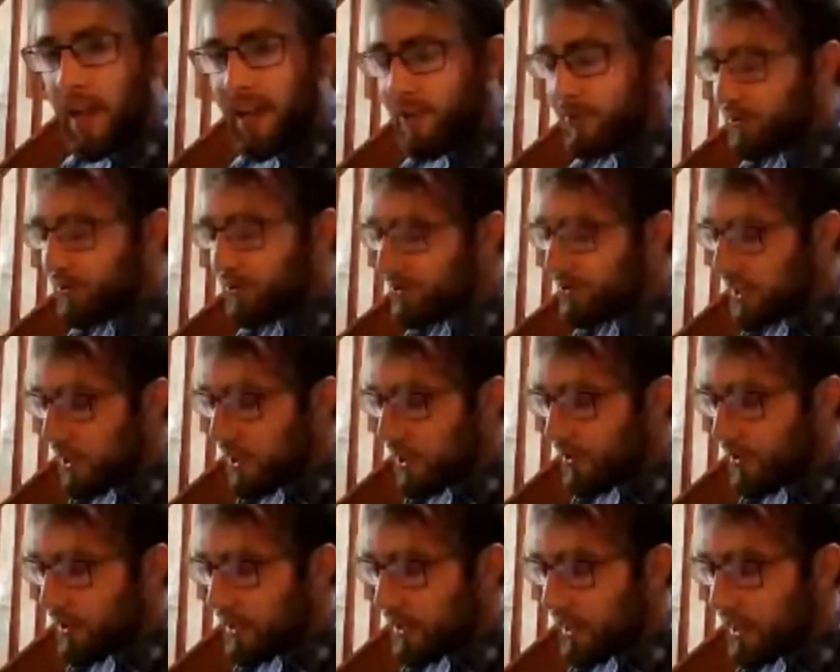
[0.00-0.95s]
and it's
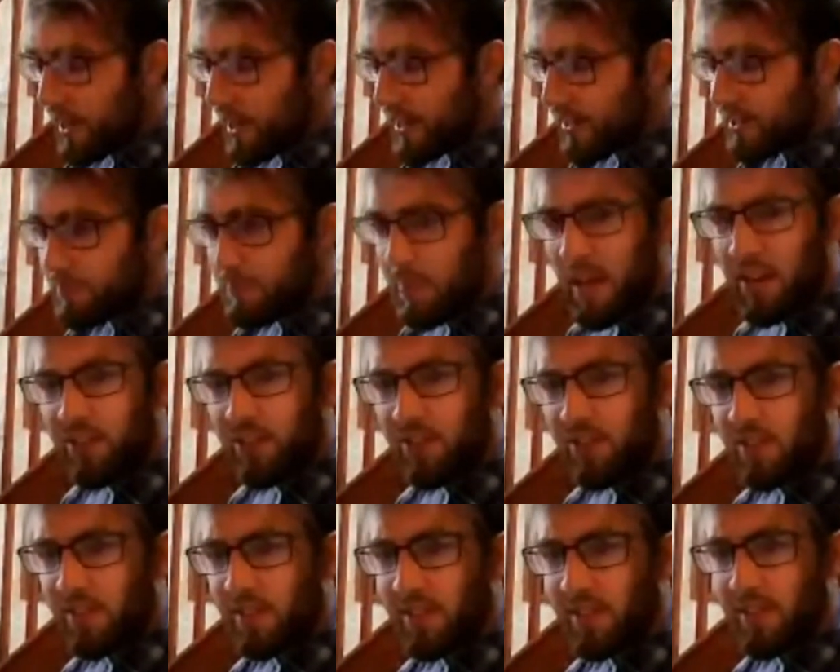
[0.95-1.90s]

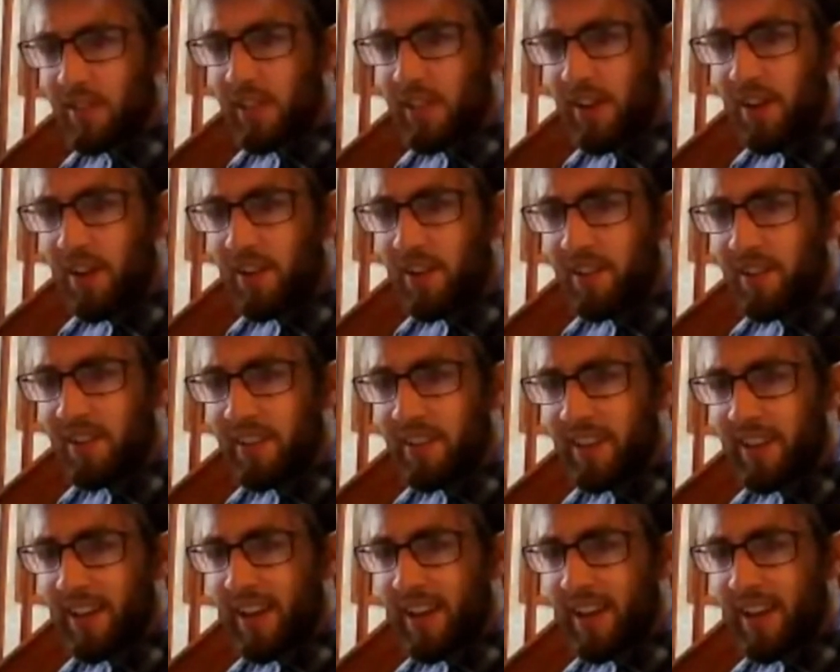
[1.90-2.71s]
special, you know.